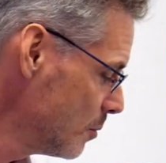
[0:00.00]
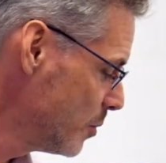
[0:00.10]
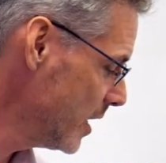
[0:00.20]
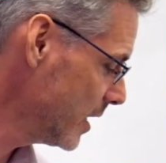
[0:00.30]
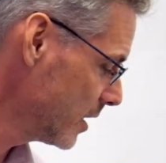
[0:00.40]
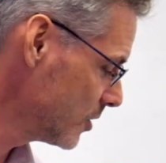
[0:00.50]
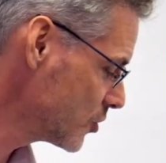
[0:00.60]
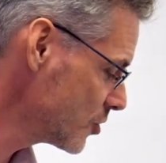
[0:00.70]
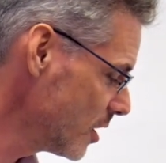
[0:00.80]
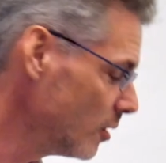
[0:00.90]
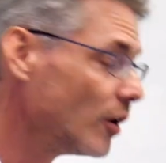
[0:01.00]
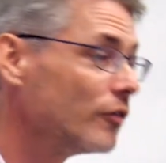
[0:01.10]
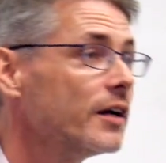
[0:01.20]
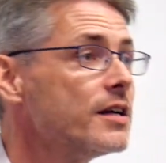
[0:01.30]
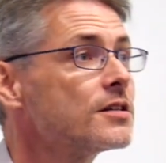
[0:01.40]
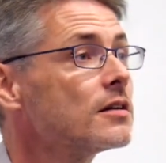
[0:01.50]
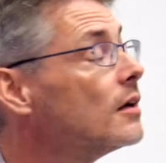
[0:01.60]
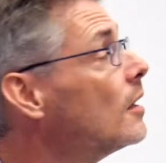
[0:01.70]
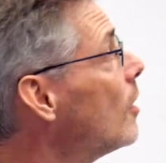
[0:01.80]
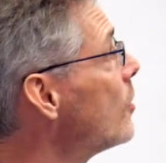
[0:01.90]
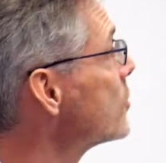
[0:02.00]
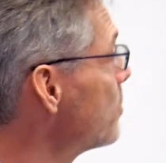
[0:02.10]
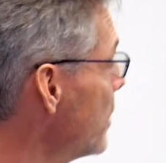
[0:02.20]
being in control of it, lots of